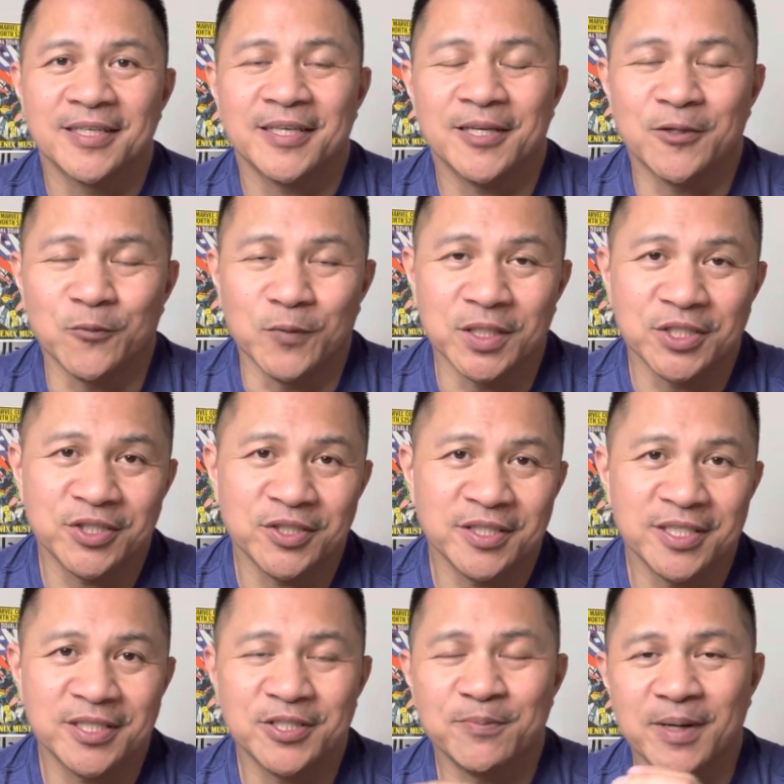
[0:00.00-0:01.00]
and what you
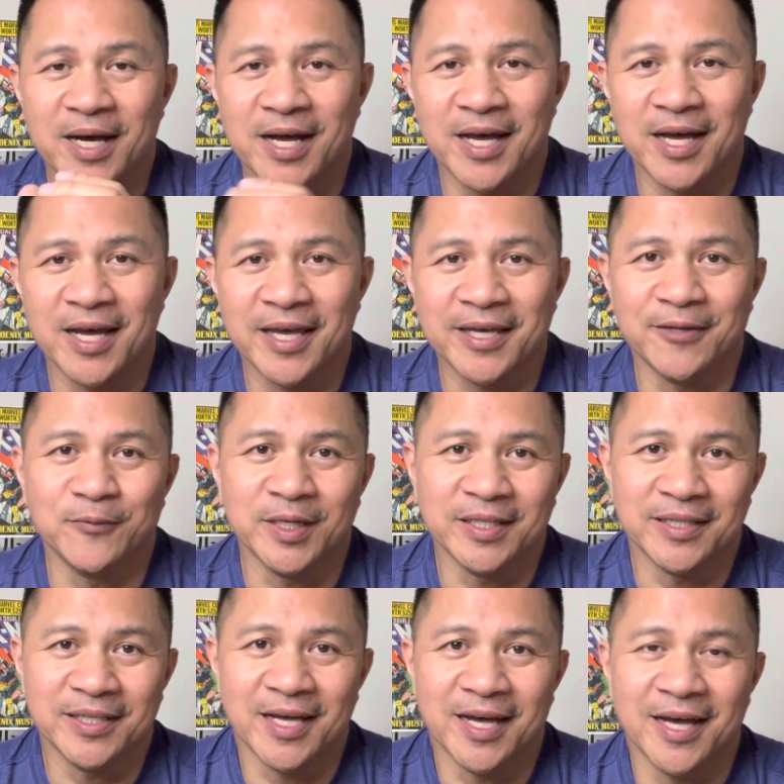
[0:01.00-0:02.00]
need to buy and
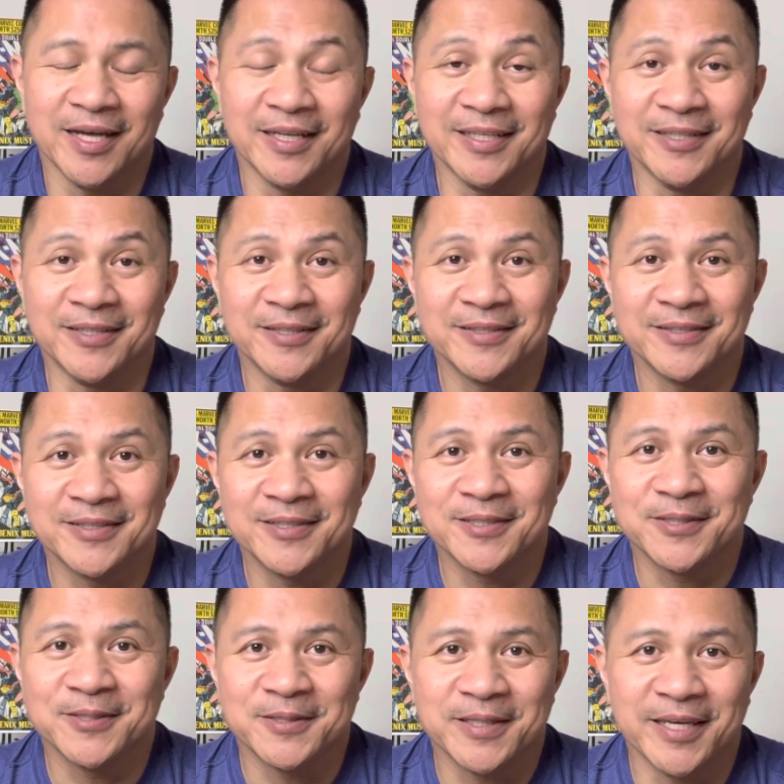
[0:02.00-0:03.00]
whatnot, and
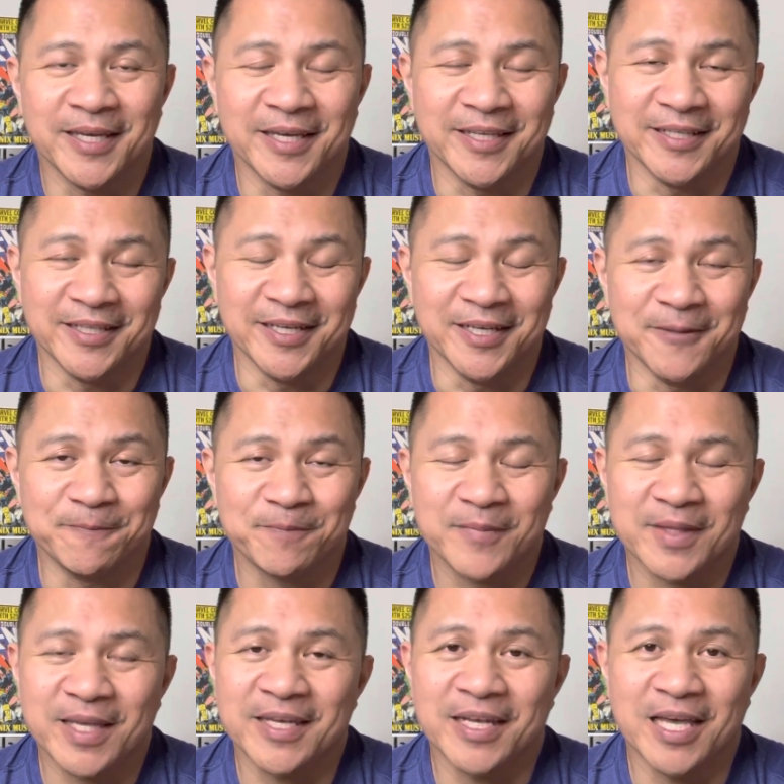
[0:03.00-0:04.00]
I
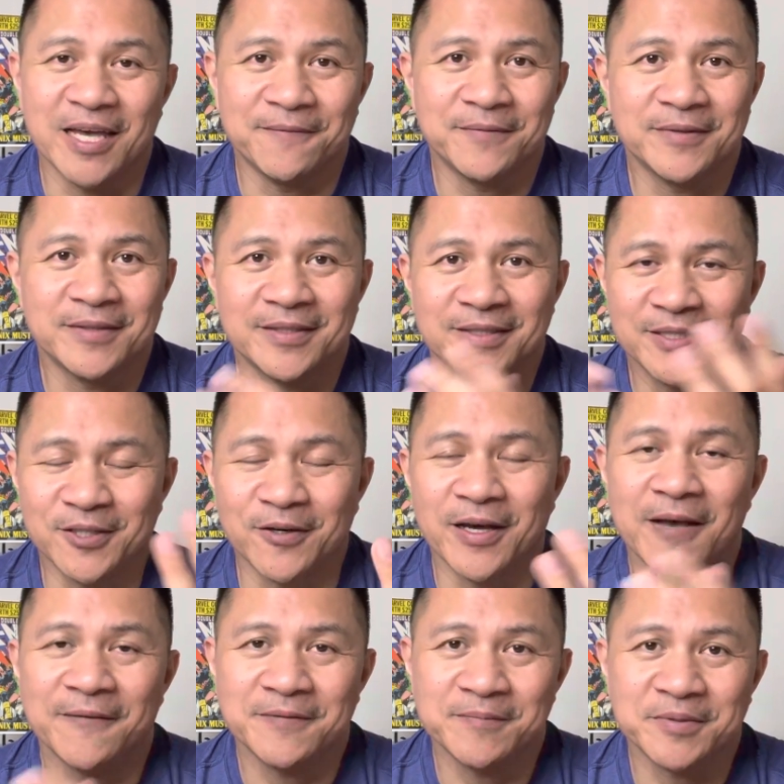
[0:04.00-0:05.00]
have
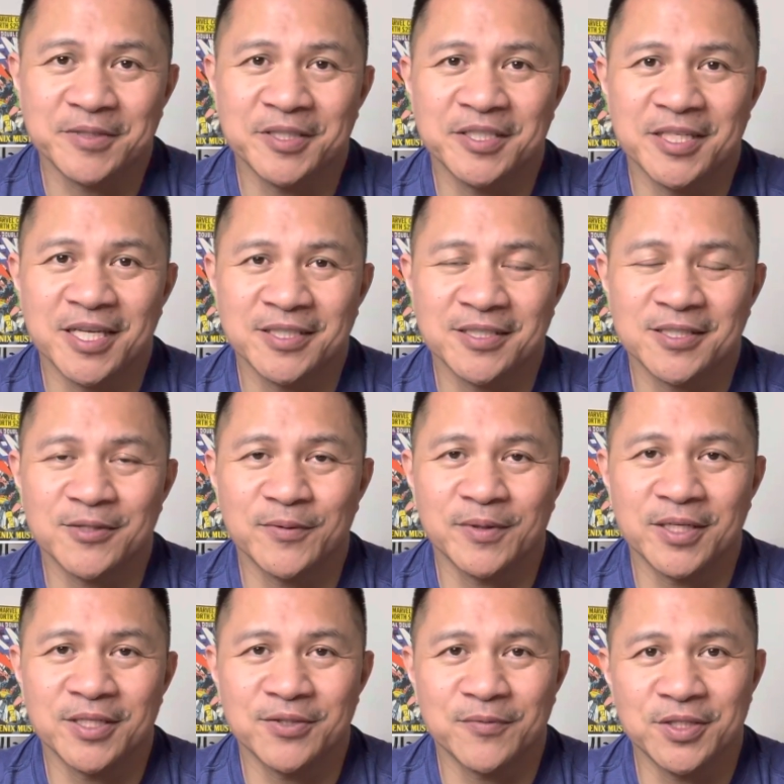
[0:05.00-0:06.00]
some suggestions
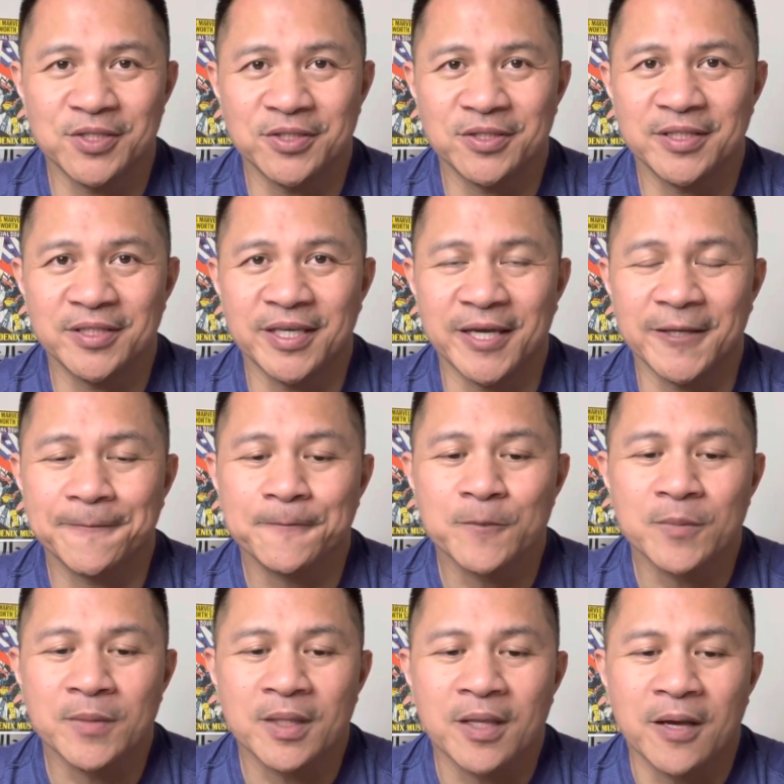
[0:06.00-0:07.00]
what you should get.
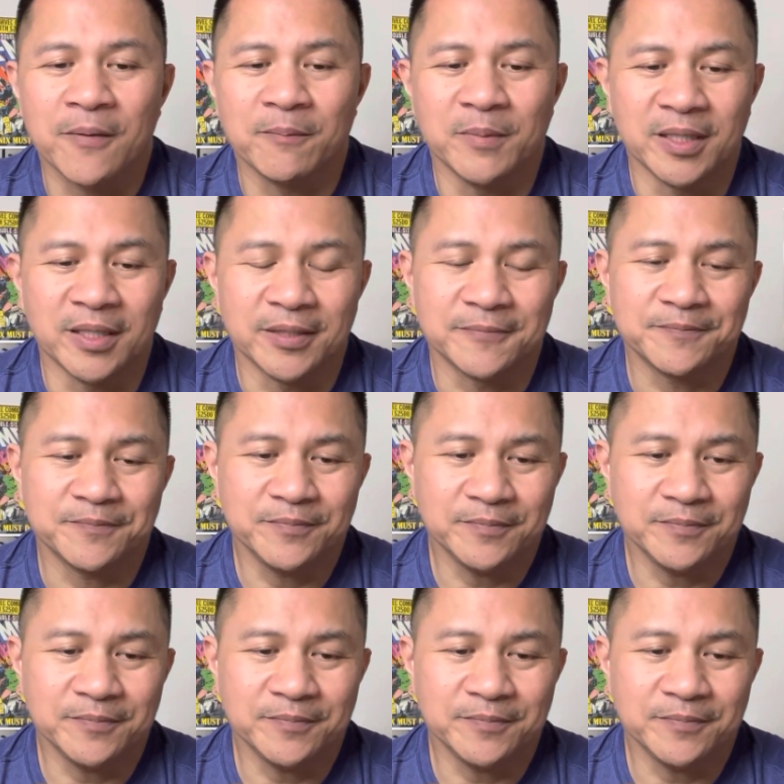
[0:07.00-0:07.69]
But